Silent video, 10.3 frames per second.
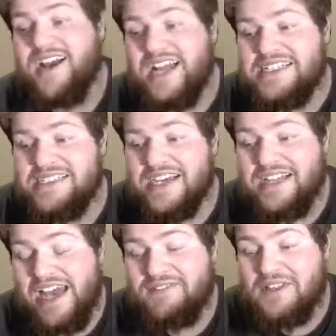And
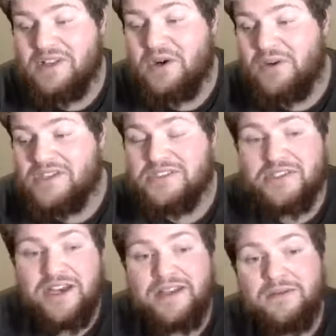I laughed a lot when I
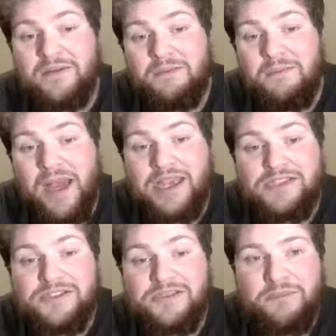saw that in the
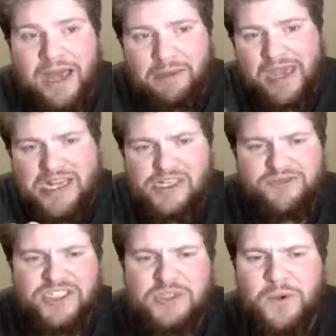back
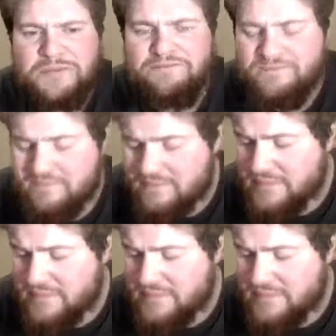page of issue 1.